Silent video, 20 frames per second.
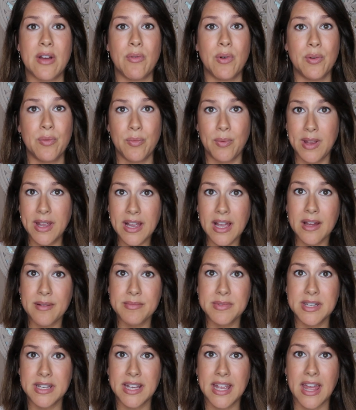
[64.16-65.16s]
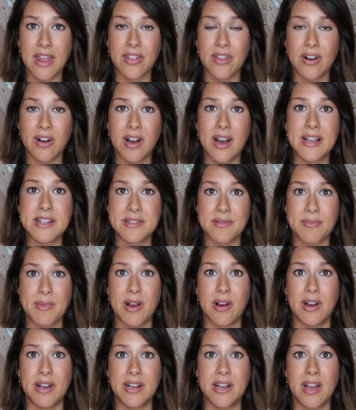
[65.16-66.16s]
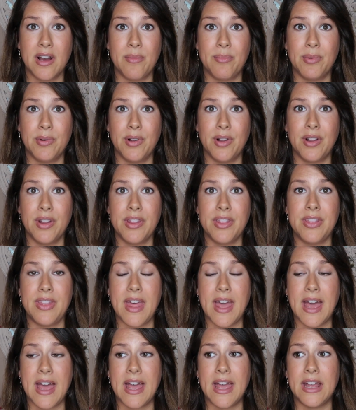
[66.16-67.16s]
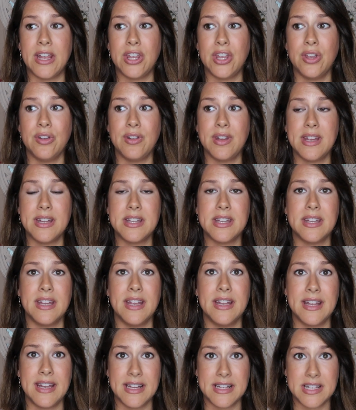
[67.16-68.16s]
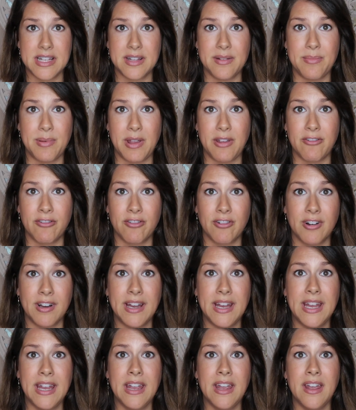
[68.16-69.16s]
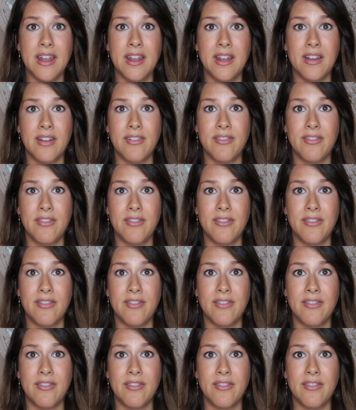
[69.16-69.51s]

that when we come together as a married couple, that you need it needs to be free,